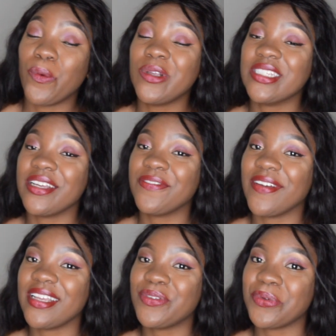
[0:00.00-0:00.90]
which I
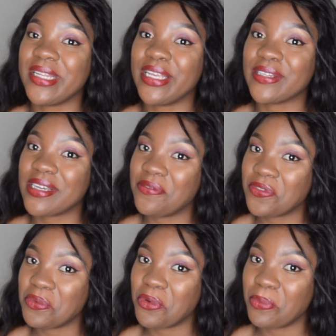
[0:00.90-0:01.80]
find really
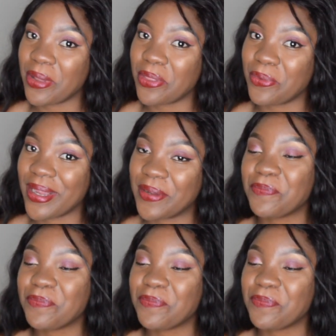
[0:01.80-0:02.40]
uncomfortable, by the way.